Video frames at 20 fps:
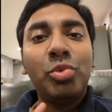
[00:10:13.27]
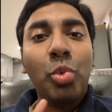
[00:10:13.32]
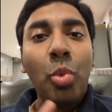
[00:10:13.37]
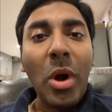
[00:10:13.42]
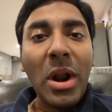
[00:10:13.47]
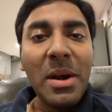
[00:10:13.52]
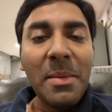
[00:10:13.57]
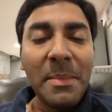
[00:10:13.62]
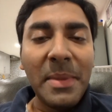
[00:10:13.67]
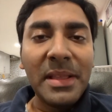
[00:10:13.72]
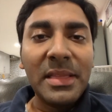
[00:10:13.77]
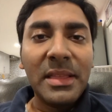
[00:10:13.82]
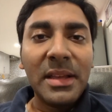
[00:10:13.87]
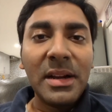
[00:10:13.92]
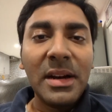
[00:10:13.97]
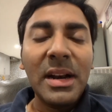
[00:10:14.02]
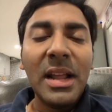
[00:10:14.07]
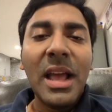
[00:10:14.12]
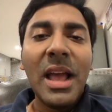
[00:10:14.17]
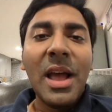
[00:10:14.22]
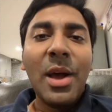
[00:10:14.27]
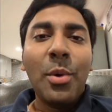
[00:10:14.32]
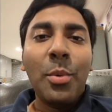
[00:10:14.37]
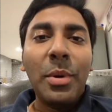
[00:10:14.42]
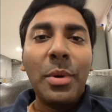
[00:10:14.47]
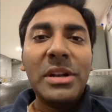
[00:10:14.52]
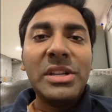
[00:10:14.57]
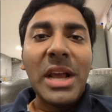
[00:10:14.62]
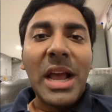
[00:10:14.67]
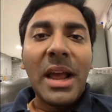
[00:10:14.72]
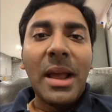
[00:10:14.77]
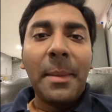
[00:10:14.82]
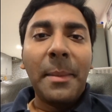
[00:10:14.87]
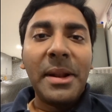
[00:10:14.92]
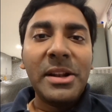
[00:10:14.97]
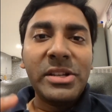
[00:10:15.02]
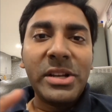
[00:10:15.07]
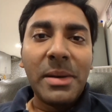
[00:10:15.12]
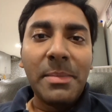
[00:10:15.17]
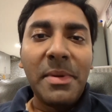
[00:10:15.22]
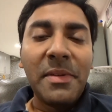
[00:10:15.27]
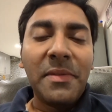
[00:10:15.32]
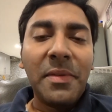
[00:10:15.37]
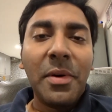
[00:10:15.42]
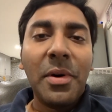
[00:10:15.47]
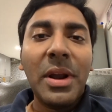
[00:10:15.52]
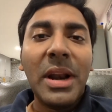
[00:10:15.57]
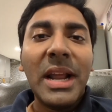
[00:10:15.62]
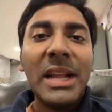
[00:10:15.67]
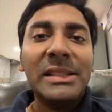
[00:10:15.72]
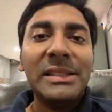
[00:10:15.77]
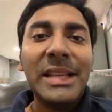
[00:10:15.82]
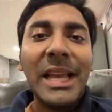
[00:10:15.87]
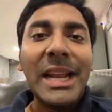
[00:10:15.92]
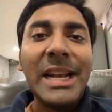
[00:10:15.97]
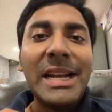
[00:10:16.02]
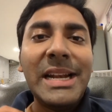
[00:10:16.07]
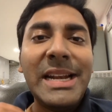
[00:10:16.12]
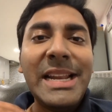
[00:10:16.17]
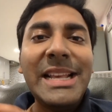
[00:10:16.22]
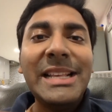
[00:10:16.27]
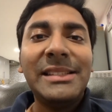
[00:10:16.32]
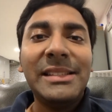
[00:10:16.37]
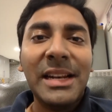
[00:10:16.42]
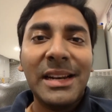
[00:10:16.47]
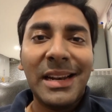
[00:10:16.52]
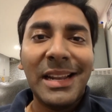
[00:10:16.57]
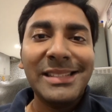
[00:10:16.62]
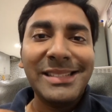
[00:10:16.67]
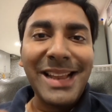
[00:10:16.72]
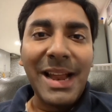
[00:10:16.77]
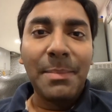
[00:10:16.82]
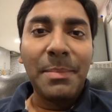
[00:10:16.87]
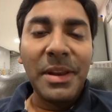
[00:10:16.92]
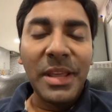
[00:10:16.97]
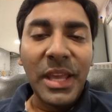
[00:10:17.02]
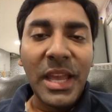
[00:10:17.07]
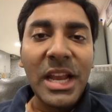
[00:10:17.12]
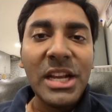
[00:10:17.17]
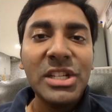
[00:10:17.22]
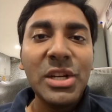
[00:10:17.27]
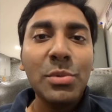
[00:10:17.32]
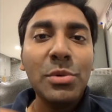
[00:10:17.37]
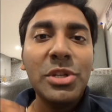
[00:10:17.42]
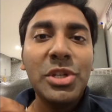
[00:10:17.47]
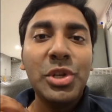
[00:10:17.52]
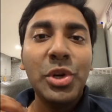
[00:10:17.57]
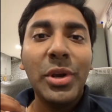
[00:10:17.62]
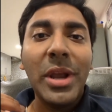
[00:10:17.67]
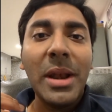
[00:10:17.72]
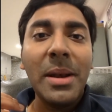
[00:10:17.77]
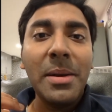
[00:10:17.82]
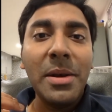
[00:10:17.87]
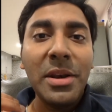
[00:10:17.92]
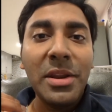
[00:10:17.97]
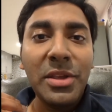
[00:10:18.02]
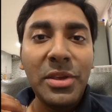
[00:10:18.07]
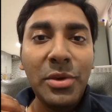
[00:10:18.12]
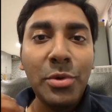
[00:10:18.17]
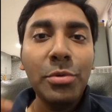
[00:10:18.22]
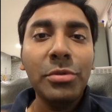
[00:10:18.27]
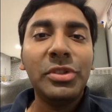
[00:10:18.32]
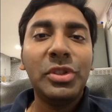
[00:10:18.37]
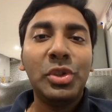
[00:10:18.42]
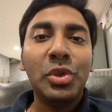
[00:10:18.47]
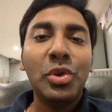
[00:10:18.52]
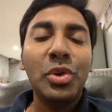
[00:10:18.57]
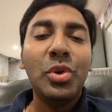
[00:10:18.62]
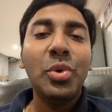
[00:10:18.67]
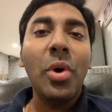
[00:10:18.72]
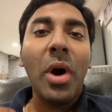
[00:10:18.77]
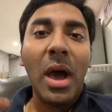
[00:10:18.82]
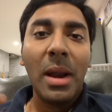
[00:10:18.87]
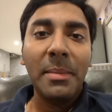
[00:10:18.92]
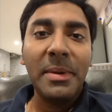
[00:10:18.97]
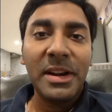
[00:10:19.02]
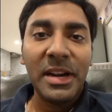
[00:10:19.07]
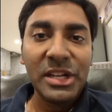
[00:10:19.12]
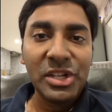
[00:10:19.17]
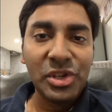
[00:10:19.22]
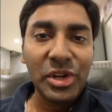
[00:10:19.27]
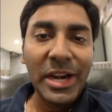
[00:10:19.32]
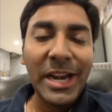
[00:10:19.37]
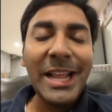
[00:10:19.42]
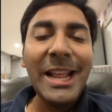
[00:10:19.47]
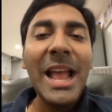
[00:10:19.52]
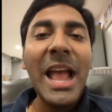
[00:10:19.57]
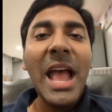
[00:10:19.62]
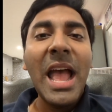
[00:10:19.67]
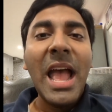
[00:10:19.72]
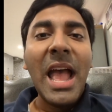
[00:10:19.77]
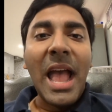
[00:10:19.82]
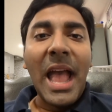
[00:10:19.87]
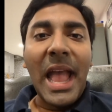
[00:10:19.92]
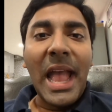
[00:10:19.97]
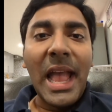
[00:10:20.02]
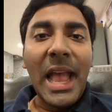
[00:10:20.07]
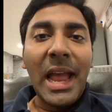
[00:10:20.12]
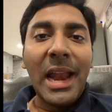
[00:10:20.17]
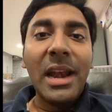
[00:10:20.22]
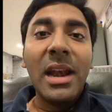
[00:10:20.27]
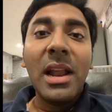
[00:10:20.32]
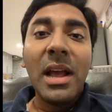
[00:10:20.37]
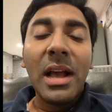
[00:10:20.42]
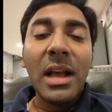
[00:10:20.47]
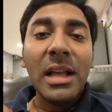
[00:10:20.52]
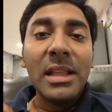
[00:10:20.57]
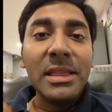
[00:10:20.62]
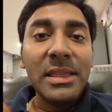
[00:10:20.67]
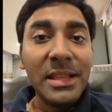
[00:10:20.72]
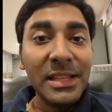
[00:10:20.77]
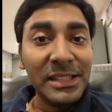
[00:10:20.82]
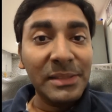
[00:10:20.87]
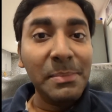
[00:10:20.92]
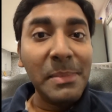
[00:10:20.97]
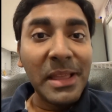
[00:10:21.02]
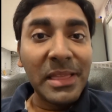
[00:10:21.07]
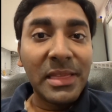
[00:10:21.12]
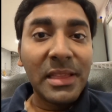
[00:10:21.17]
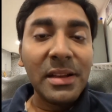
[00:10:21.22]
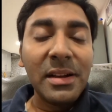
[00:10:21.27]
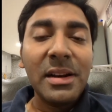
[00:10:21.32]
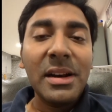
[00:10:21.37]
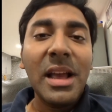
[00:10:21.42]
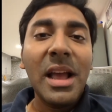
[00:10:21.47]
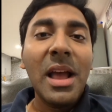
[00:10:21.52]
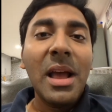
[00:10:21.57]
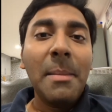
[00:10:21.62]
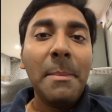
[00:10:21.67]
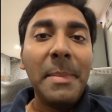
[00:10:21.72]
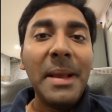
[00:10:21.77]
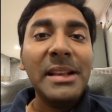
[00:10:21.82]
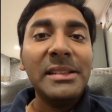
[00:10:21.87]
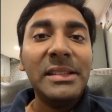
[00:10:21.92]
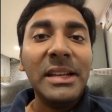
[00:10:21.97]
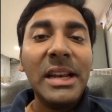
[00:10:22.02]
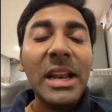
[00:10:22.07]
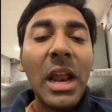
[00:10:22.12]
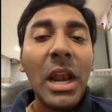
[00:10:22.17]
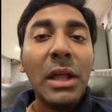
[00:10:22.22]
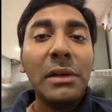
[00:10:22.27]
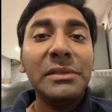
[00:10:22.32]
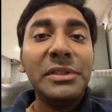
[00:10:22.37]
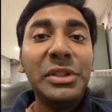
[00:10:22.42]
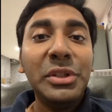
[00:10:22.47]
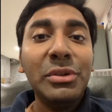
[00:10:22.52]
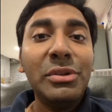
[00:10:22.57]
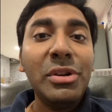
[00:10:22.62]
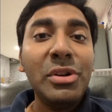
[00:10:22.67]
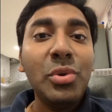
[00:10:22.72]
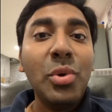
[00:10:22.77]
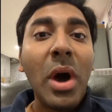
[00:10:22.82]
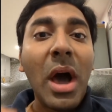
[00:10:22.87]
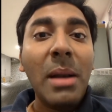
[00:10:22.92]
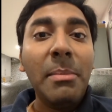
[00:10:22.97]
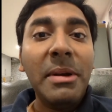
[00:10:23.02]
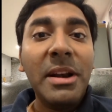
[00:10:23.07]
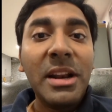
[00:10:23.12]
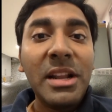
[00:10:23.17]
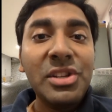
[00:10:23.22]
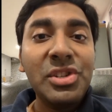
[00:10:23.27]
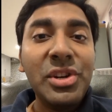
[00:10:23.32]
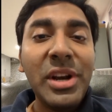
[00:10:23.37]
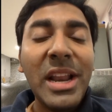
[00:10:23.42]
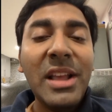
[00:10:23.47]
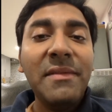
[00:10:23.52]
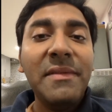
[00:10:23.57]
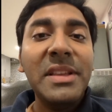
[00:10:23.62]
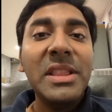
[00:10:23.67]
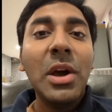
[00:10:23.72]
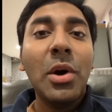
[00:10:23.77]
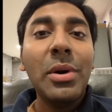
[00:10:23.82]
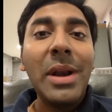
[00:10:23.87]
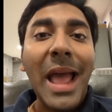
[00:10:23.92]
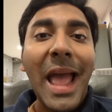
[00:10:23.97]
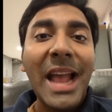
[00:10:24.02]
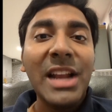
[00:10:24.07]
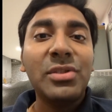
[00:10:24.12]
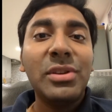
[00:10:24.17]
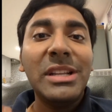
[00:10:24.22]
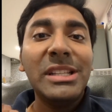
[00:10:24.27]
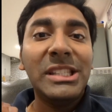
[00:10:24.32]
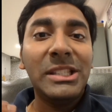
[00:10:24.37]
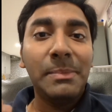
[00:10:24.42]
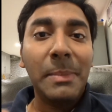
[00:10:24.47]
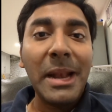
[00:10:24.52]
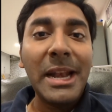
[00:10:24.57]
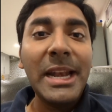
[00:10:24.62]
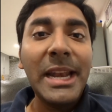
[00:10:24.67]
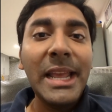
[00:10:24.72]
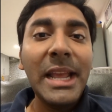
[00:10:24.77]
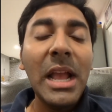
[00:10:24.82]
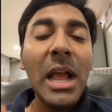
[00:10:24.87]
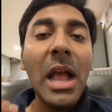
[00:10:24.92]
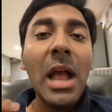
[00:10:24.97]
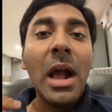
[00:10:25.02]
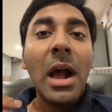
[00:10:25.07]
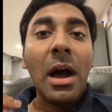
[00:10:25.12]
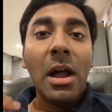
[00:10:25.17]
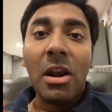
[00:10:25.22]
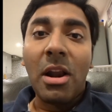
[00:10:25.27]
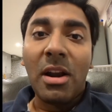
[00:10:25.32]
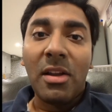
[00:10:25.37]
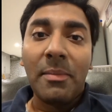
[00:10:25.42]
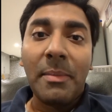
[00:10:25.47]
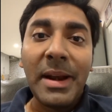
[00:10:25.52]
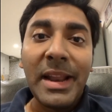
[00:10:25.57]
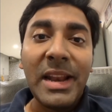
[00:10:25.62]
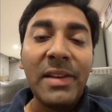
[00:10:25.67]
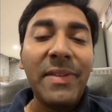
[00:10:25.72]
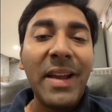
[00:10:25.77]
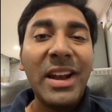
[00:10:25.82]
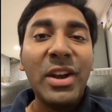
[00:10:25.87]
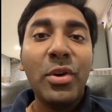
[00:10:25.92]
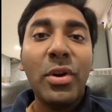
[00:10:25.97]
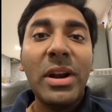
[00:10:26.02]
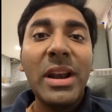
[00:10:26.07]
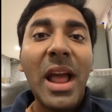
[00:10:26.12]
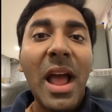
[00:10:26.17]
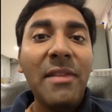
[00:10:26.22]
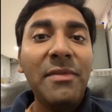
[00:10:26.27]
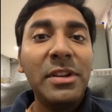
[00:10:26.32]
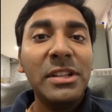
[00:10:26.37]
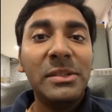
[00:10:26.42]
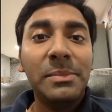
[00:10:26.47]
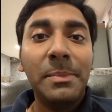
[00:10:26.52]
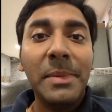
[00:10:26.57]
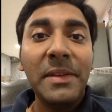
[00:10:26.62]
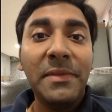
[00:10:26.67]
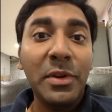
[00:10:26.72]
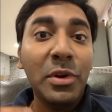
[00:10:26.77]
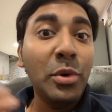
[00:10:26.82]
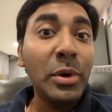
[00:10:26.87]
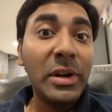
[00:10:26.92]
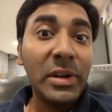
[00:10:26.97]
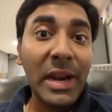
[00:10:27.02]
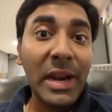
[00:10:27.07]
one method which I mentioned before. It's a decentralized application which you can use to do arbitrage trading. And this method basically allows you to do arbitrage trading without actually spending a lot of money. In fact, you don't have to, if you do it